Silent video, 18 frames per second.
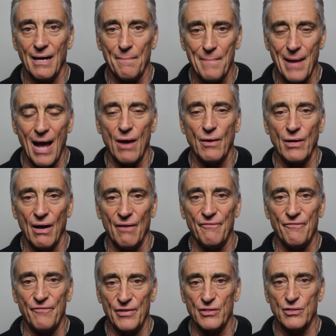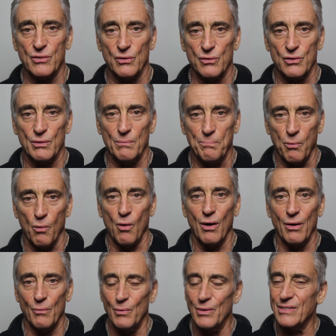amount of fiscal
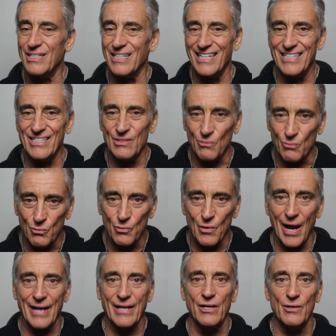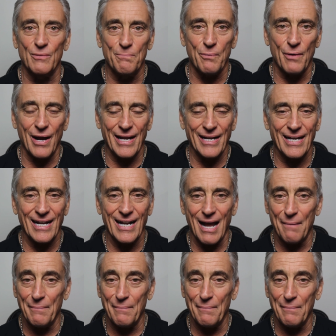support, which is record breaking.